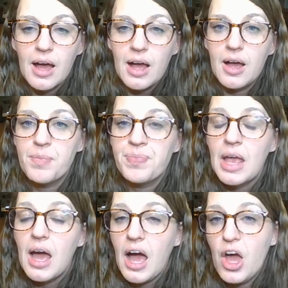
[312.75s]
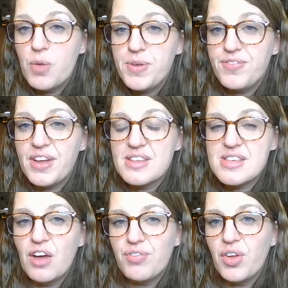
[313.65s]
I hope you found this
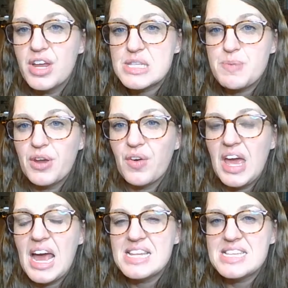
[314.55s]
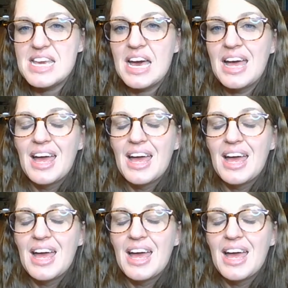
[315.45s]
helpful and it's been a great idea.